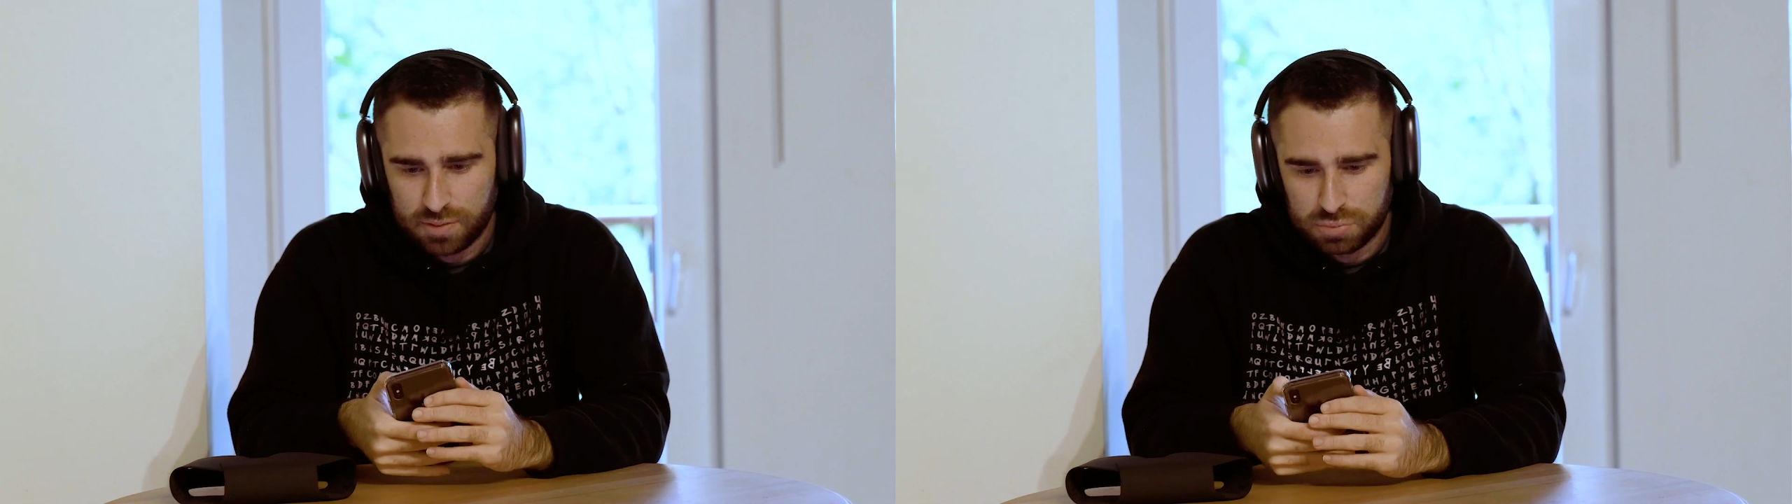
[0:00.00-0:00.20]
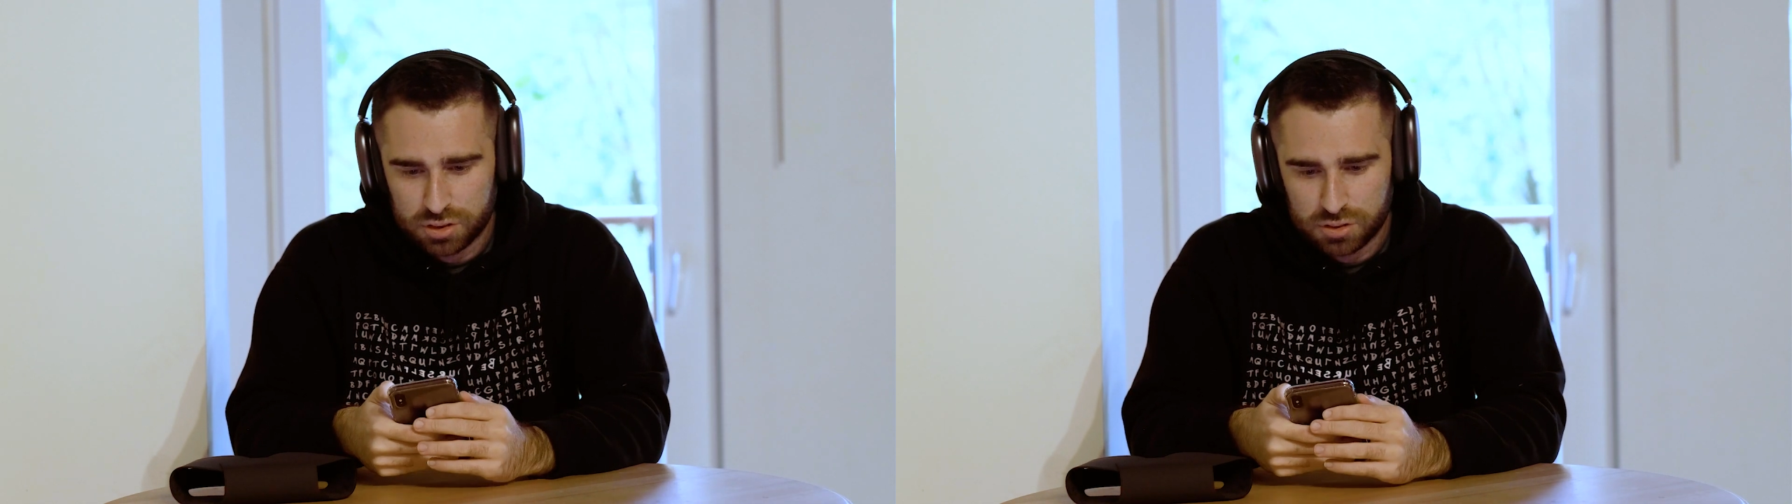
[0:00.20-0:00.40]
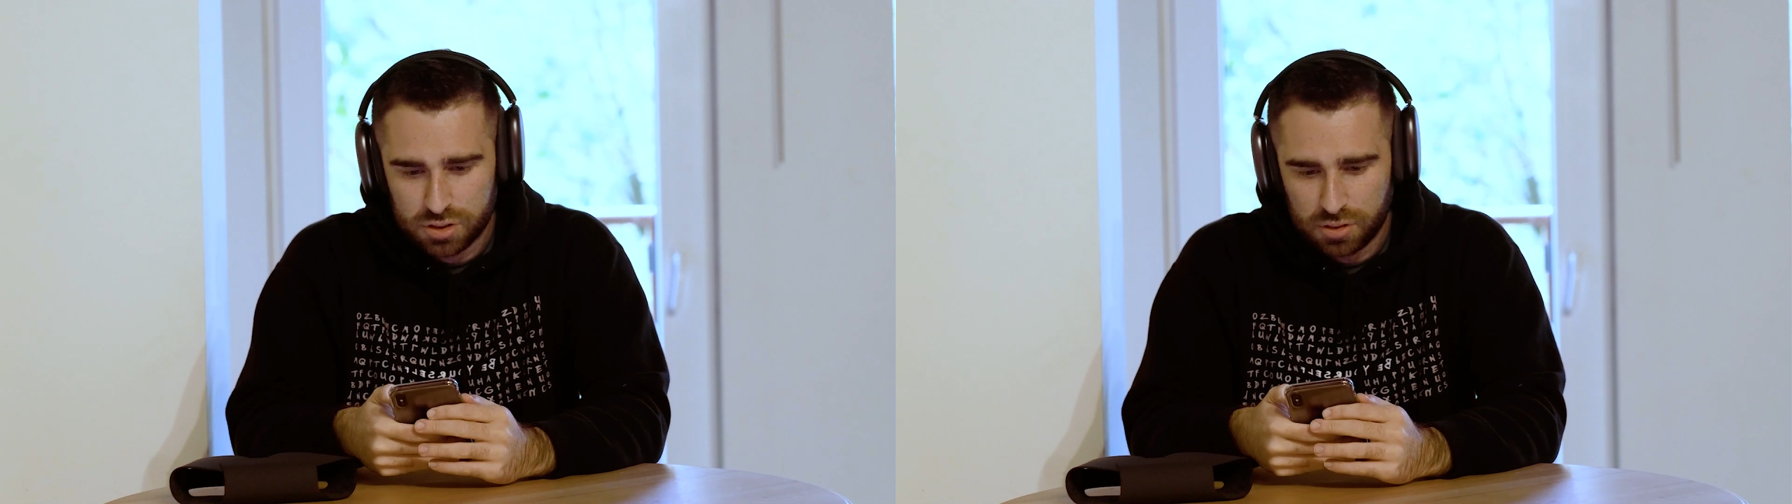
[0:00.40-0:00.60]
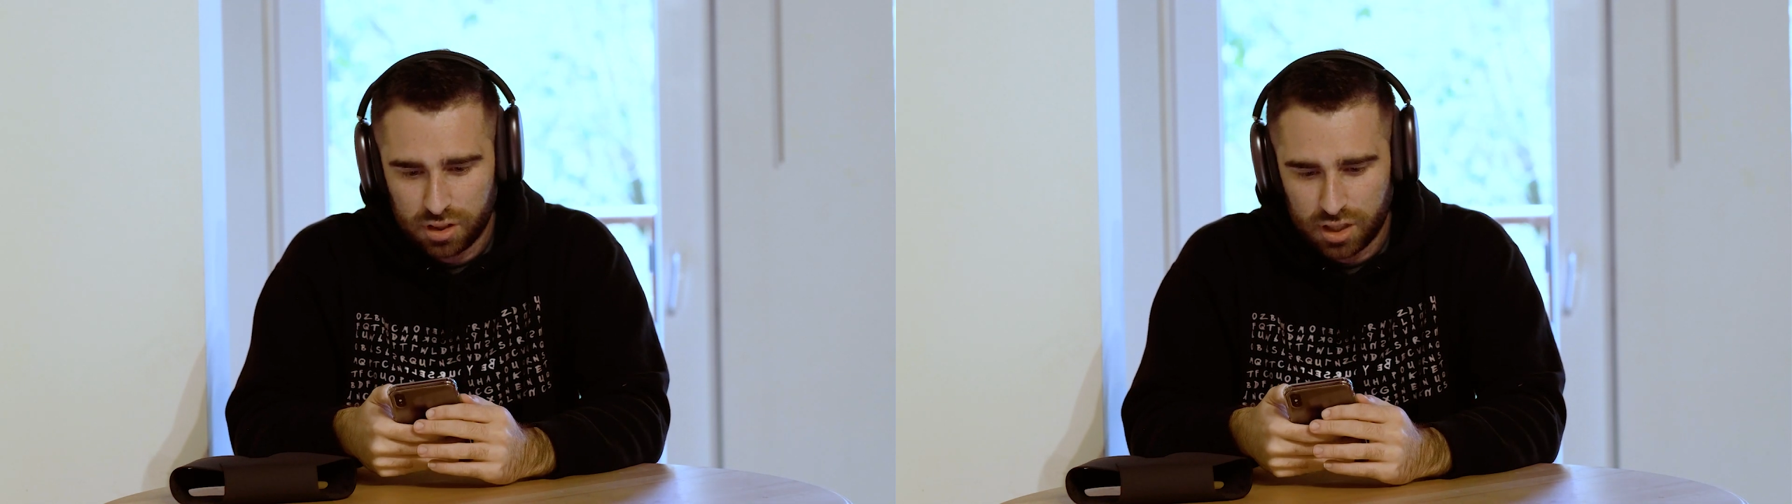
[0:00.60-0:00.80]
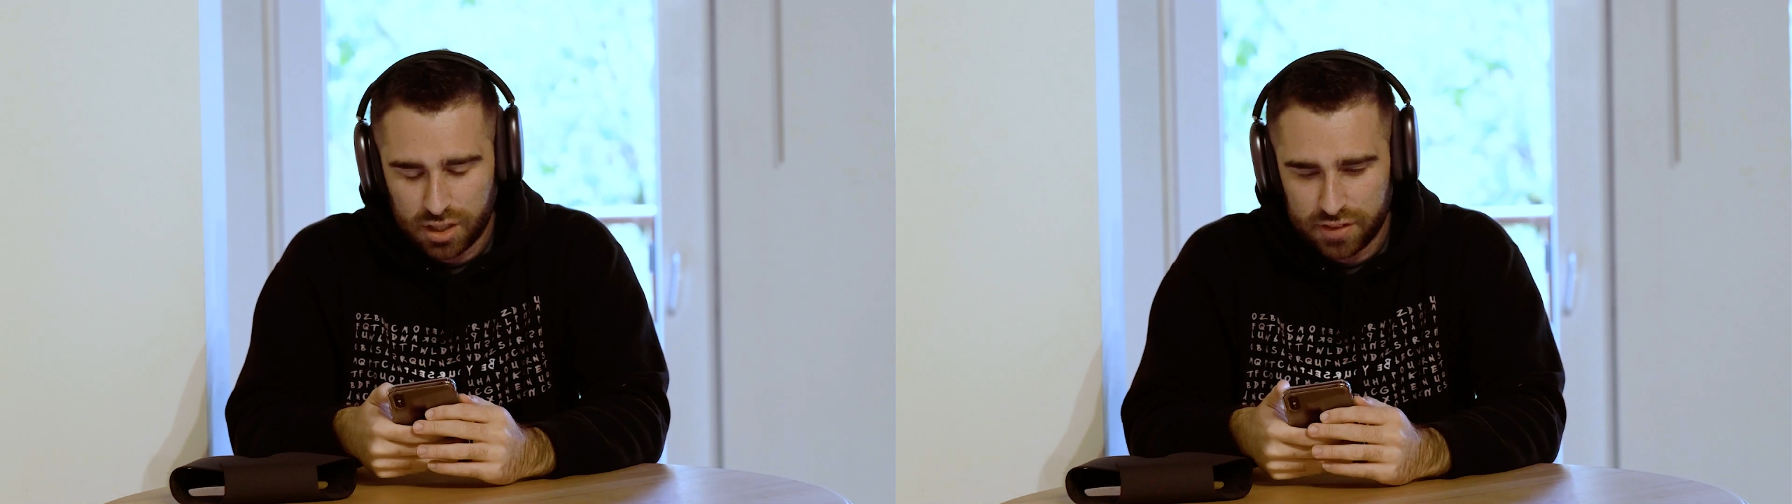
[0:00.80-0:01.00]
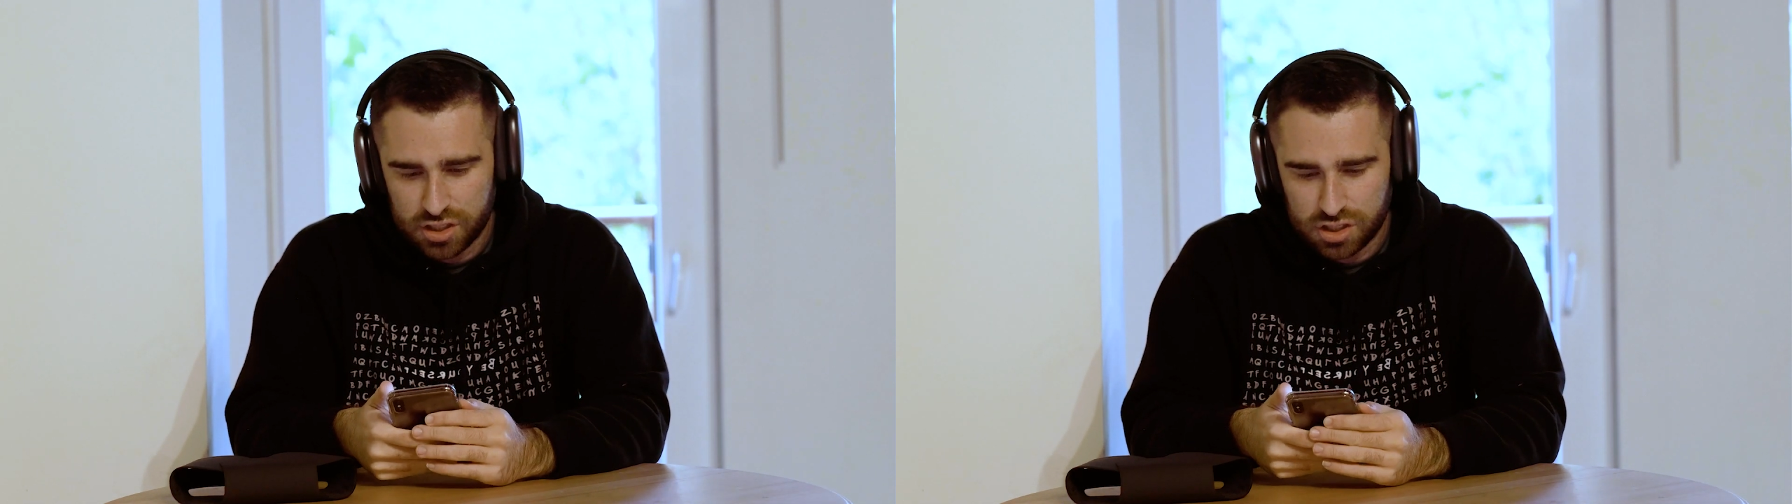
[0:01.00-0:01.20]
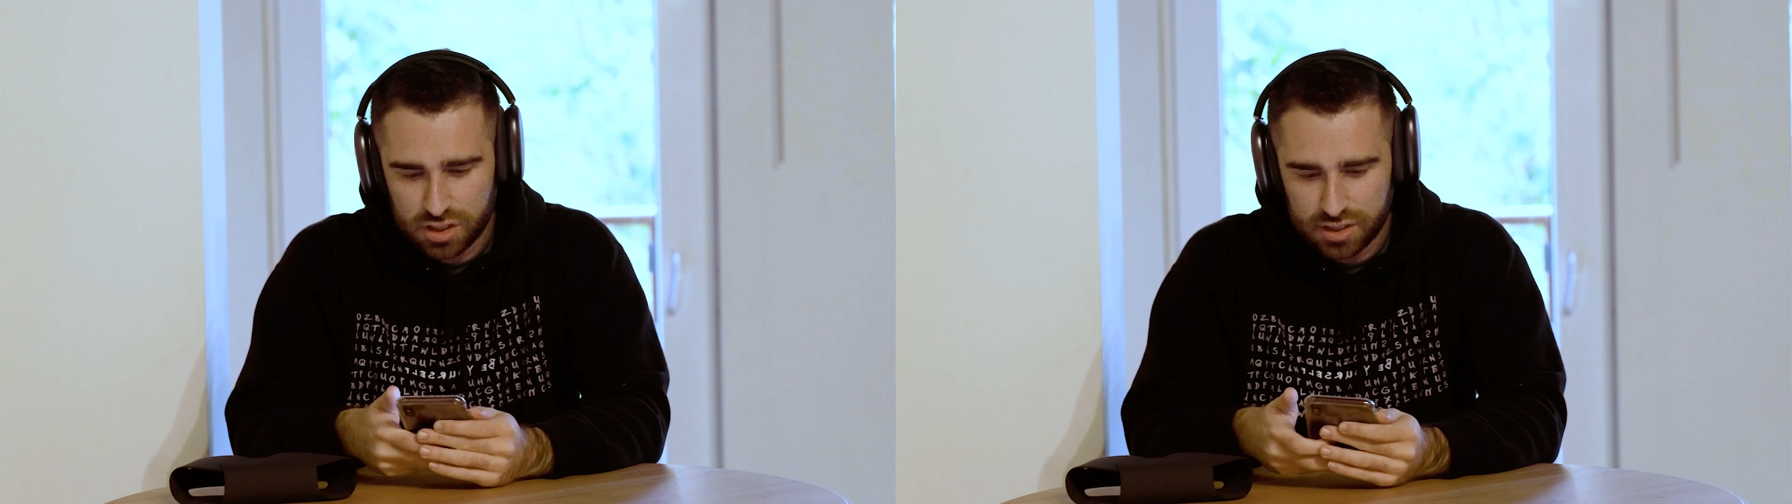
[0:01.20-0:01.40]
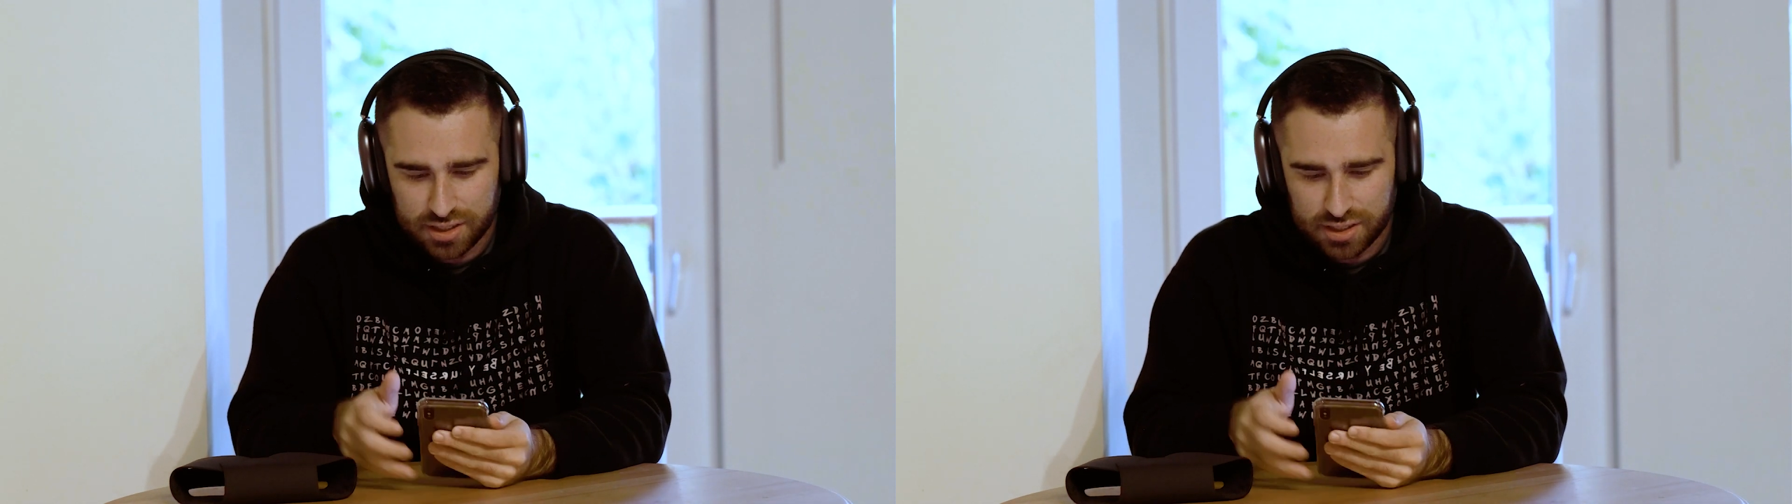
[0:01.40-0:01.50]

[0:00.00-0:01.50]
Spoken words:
Bluetooth on, they should